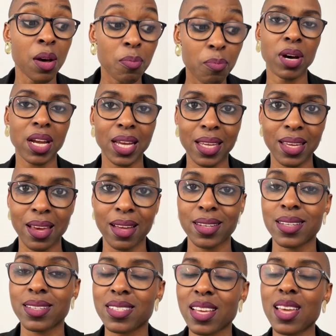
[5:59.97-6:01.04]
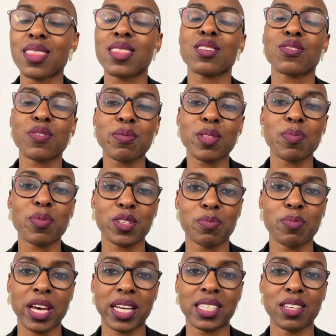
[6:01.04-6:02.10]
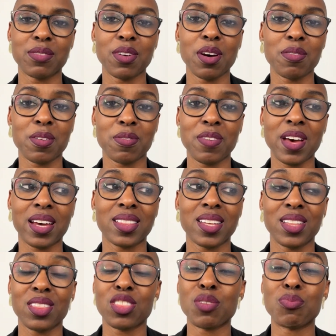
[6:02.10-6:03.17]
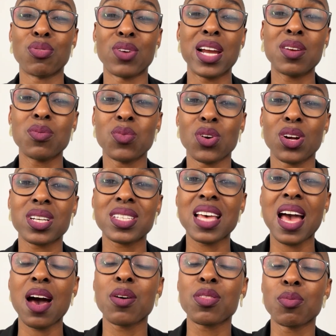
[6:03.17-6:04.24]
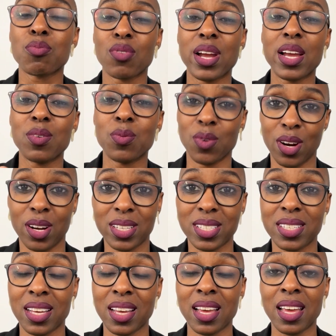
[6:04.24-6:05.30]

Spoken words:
But again, take this from the perspective of the fact that the brain works how the brain works.